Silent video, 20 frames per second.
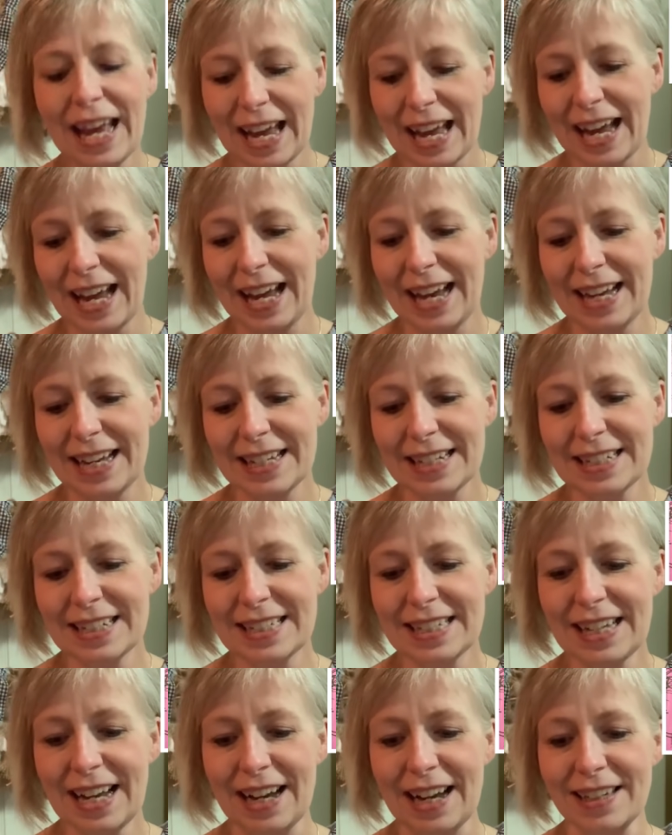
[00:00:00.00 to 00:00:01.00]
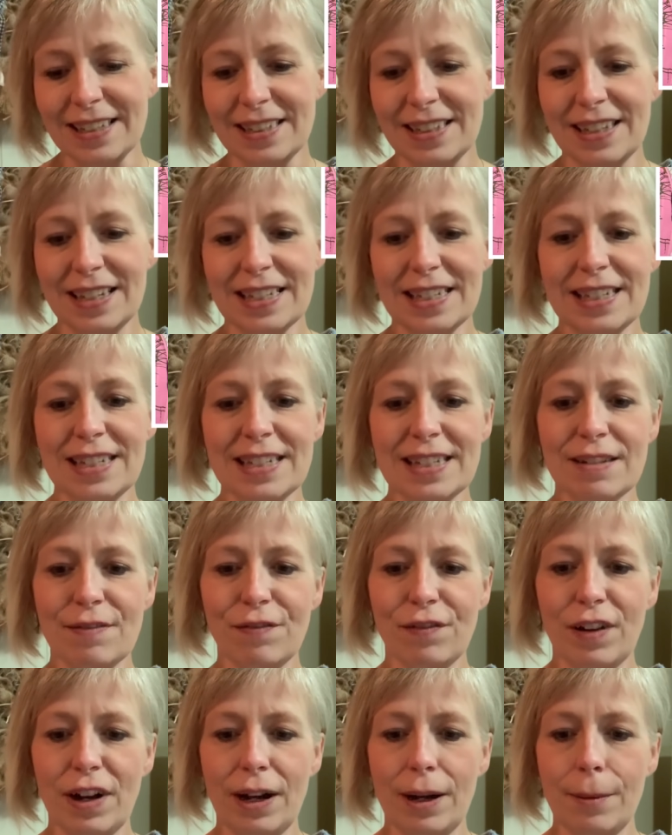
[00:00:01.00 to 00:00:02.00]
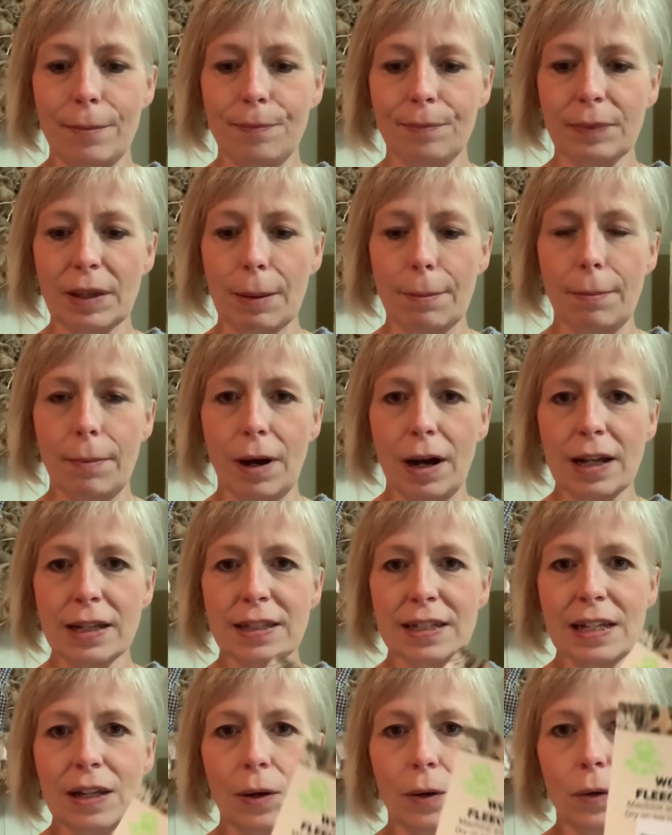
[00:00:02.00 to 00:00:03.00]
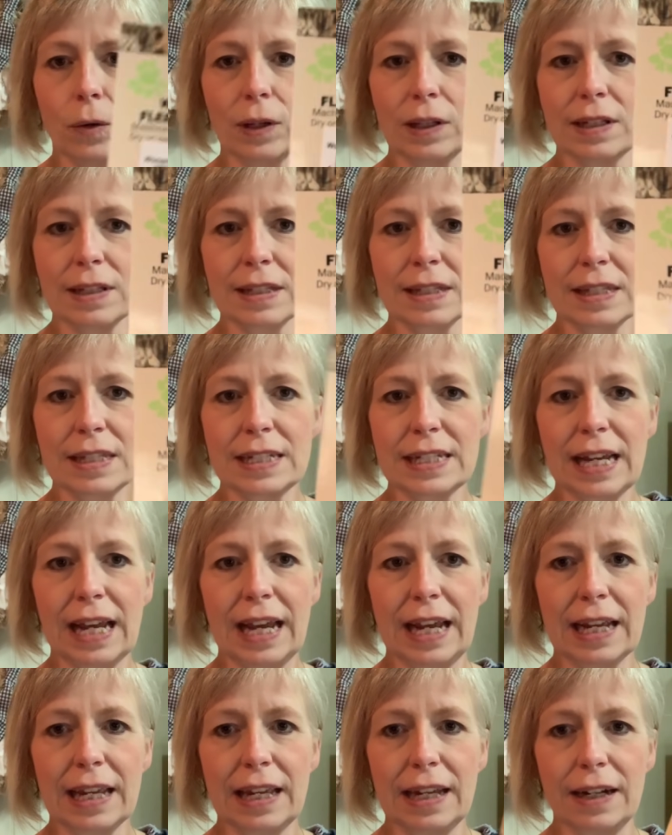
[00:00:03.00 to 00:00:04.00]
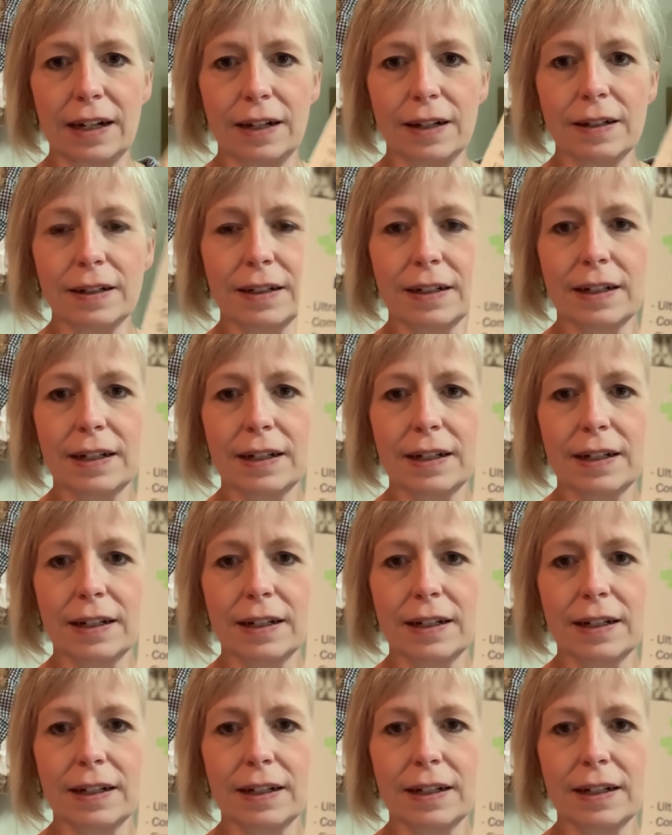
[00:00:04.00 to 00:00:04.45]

And yeah, so this is from Mossy Oak. This is the tag here.